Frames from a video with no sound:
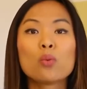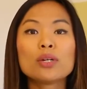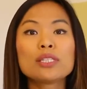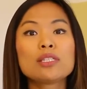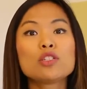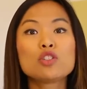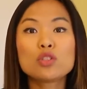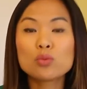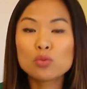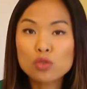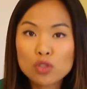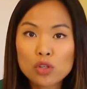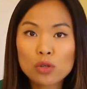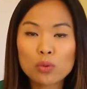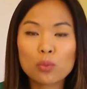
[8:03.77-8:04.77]
What did you
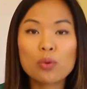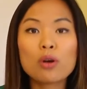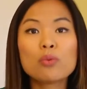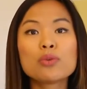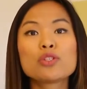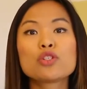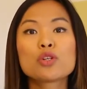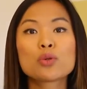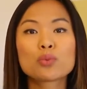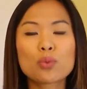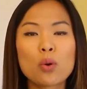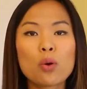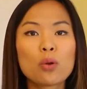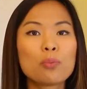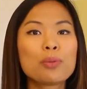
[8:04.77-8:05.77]
do? What was your
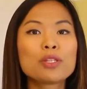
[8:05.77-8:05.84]
role?